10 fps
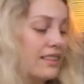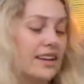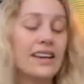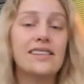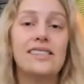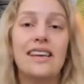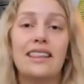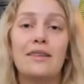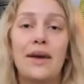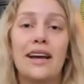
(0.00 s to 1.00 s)
The next
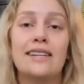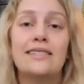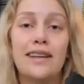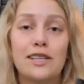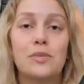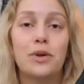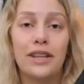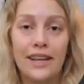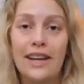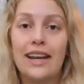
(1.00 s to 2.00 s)
thing the man
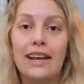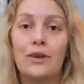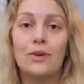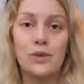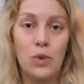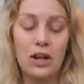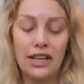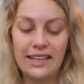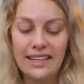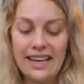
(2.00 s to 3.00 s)
desperately needed was a
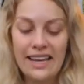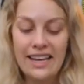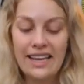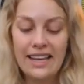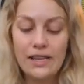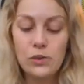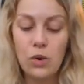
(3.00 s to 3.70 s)
wallet. His